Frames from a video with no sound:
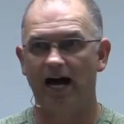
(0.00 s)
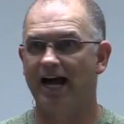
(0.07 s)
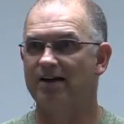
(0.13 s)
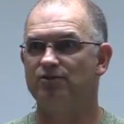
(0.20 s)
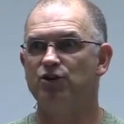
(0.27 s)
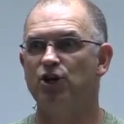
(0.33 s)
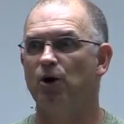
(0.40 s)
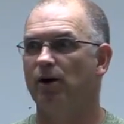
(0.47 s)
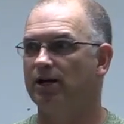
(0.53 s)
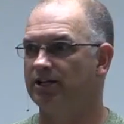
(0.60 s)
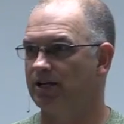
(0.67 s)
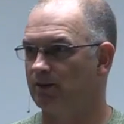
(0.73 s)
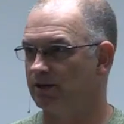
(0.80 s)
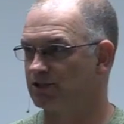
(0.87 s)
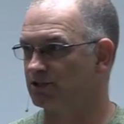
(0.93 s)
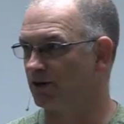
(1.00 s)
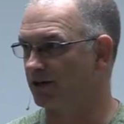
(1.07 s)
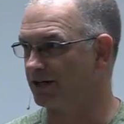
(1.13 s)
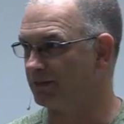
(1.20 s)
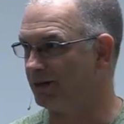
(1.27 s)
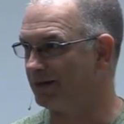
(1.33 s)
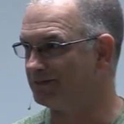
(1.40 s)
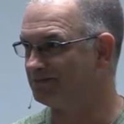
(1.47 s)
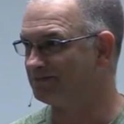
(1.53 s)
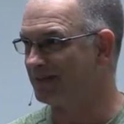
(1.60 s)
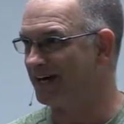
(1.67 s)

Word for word: I have no idea what he's talking about.